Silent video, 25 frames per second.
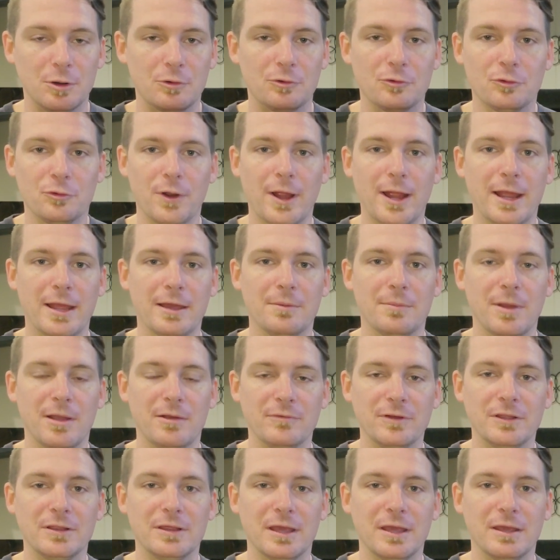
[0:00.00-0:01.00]
cram
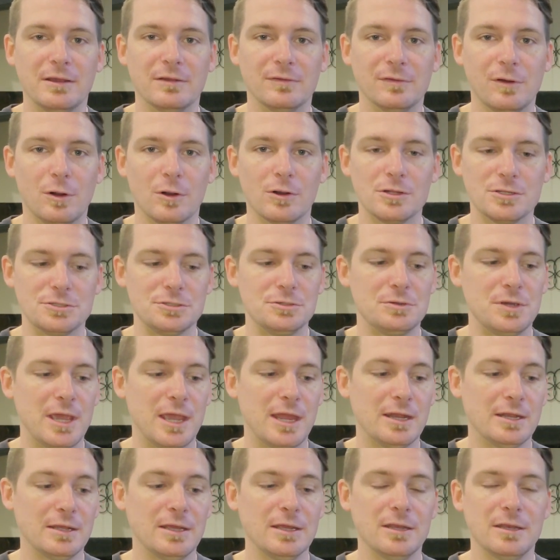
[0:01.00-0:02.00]
everything as hard as you
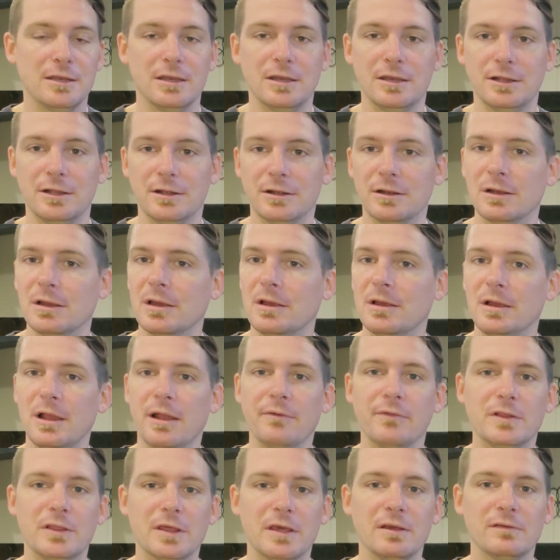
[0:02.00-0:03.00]
can to get it in here.
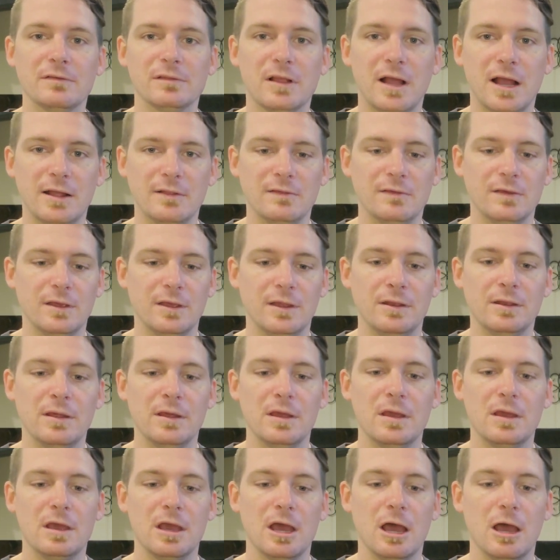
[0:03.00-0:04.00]
Everything slides in.
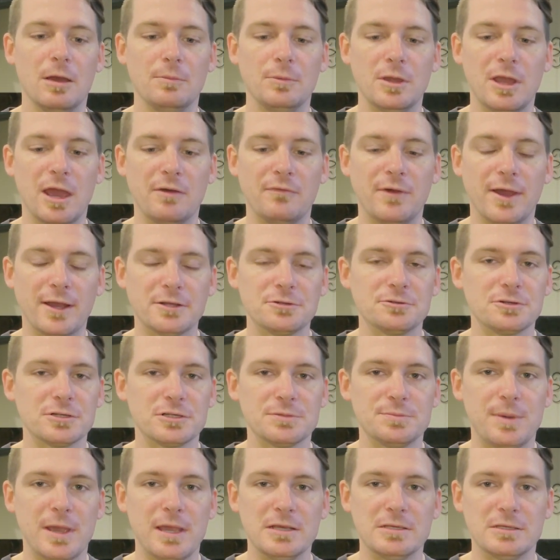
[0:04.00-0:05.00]
You have extra
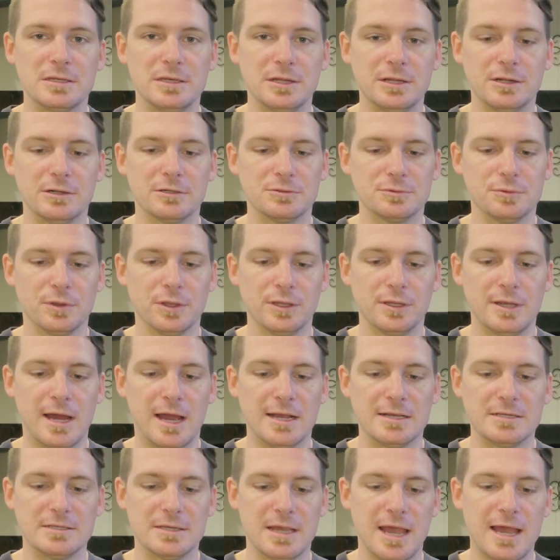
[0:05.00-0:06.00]
space in here. It's really
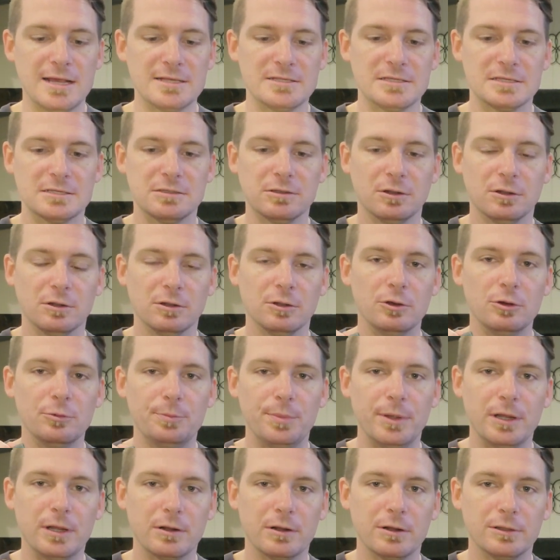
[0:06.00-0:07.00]
nice. It has this little
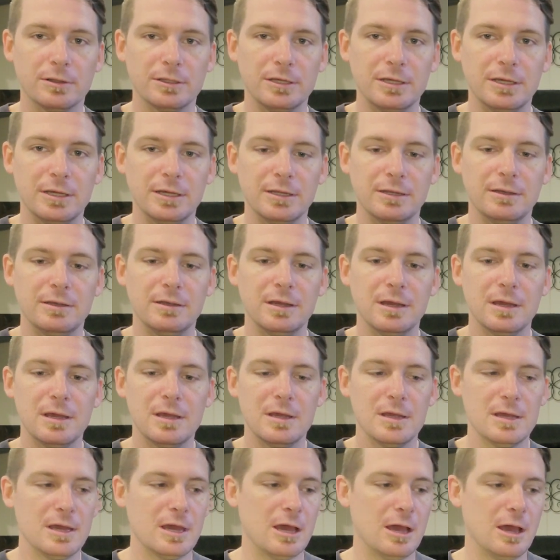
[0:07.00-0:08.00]
loop here on the end,
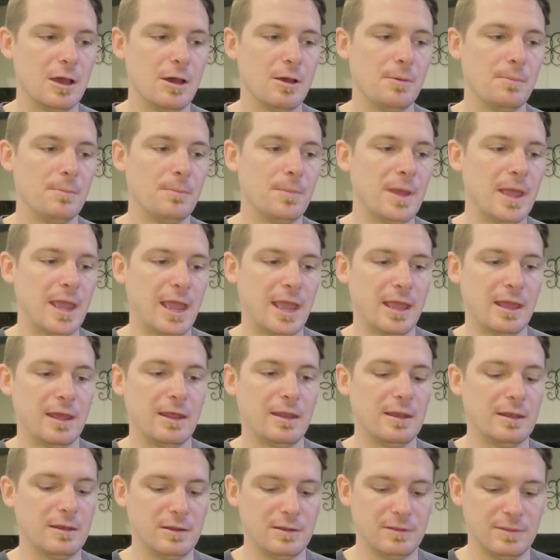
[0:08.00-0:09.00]

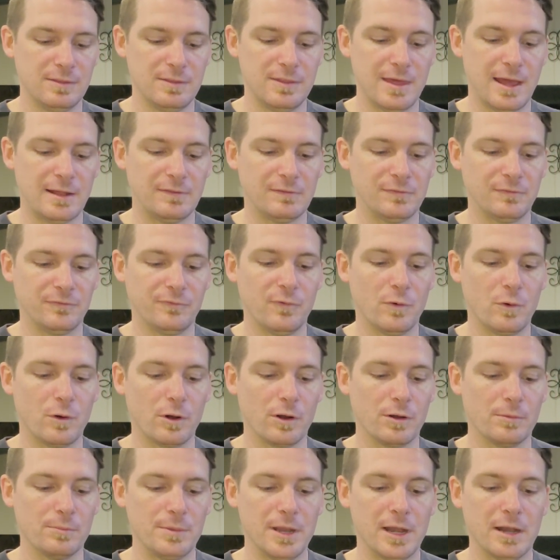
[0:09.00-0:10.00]
and that's
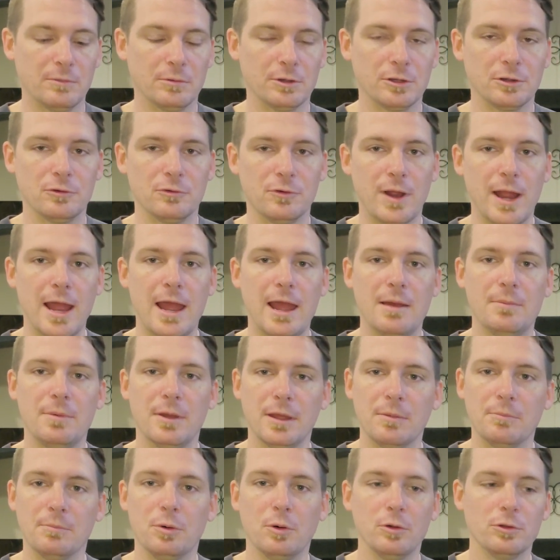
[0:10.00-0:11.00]
for being able to grab
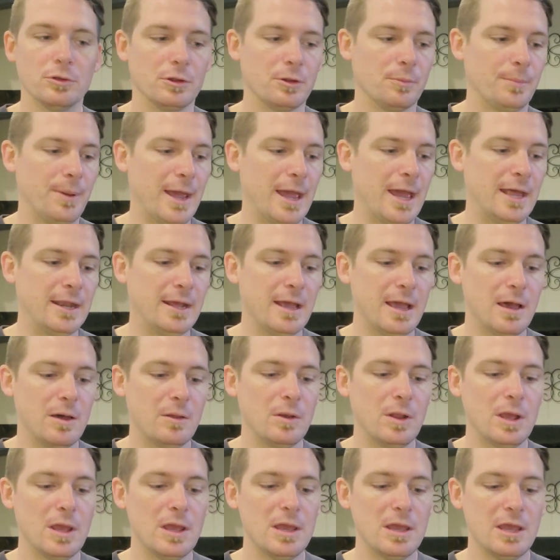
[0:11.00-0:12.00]
and pull your pad
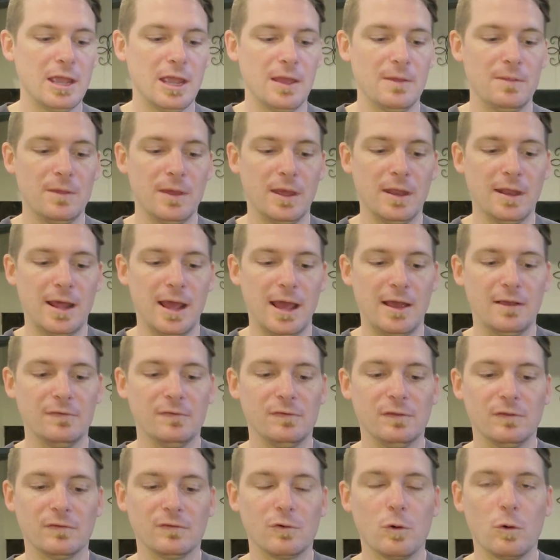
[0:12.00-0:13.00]
out, and then
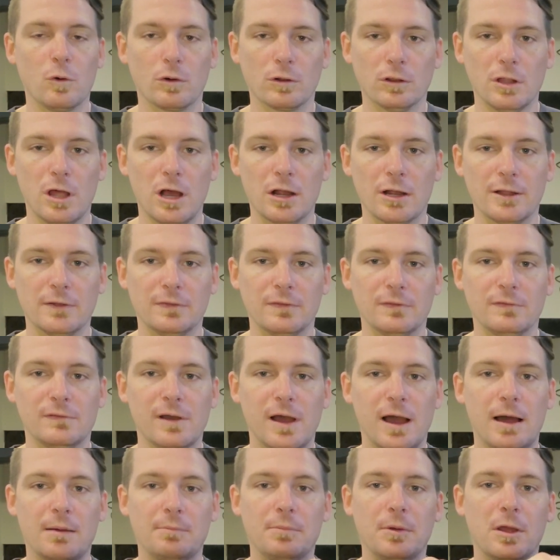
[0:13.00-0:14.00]
has this cord lock at the
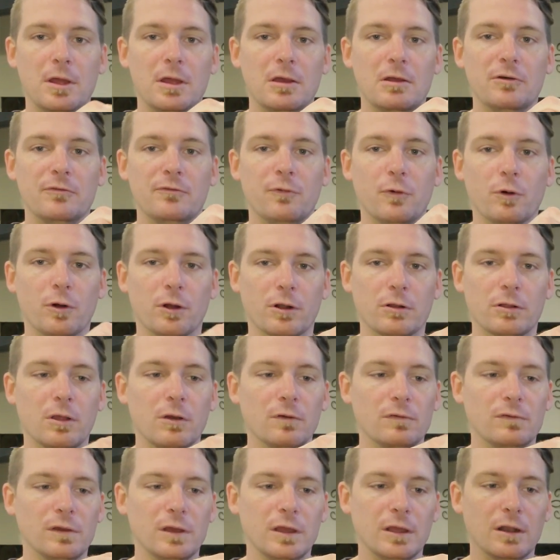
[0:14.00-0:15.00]
top for
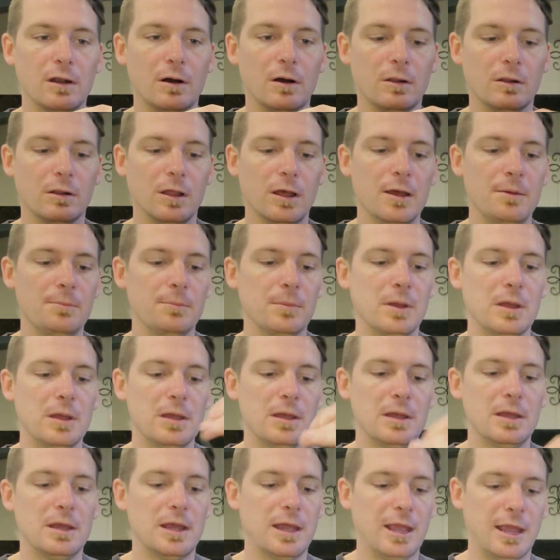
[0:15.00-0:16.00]
closing it all up,
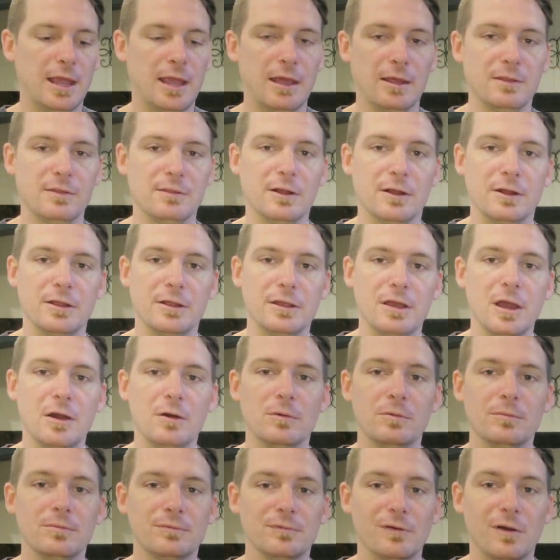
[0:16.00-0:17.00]
and there you
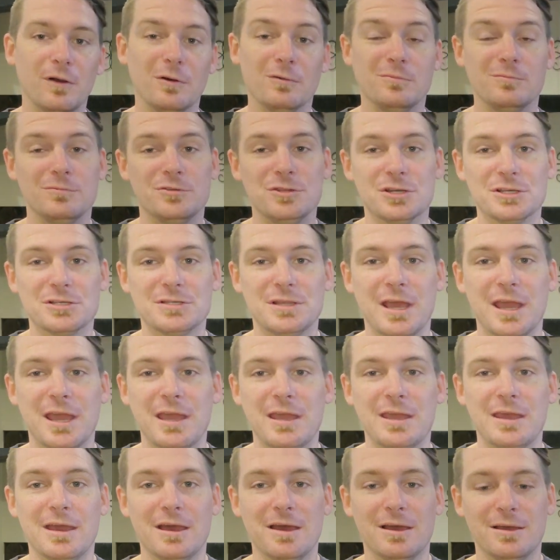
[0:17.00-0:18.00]
go. So just
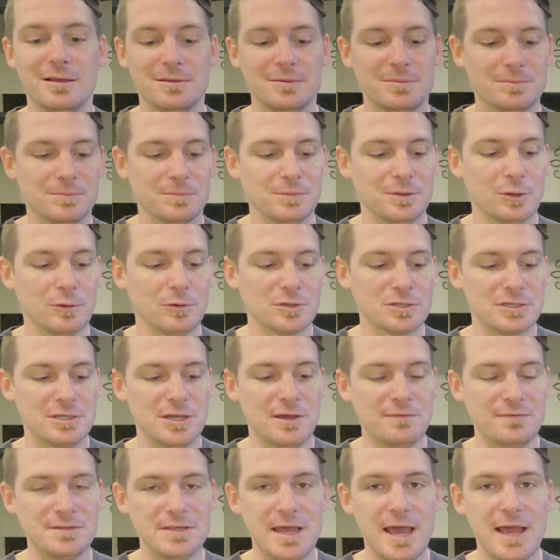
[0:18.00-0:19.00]
a little
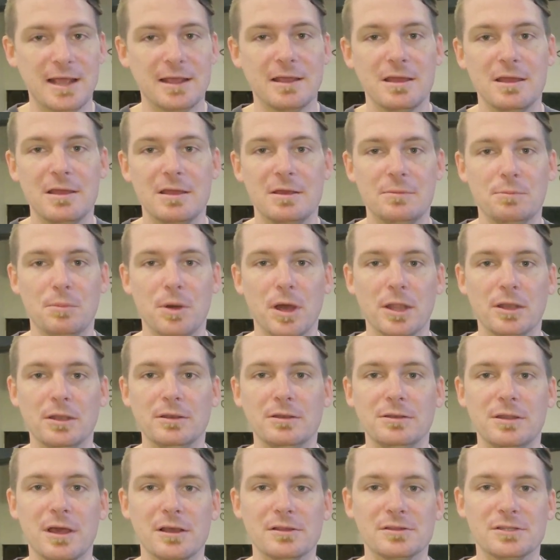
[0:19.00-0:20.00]
stuff sack,
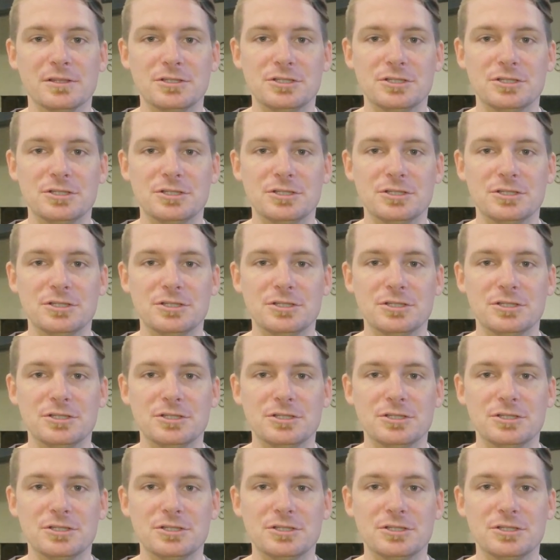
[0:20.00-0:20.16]
but does the